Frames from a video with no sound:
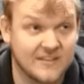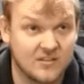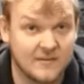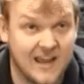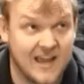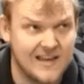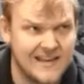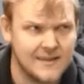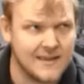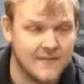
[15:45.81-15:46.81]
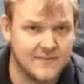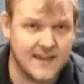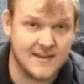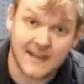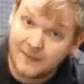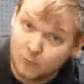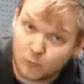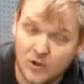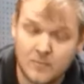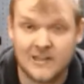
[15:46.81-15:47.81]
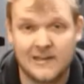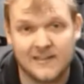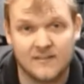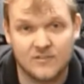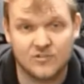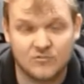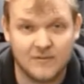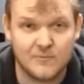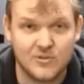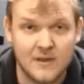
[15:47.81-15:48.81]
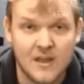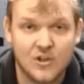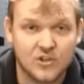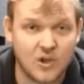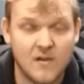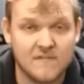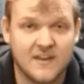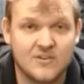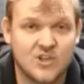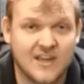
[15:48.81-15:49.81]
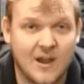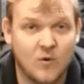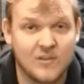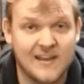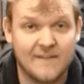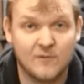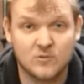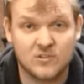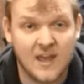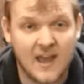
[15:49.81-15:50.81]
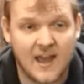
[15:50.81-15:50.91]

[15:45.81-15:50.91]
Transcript: There's a link at the end, and there will be a link in the description. Go over there and check out all the levels.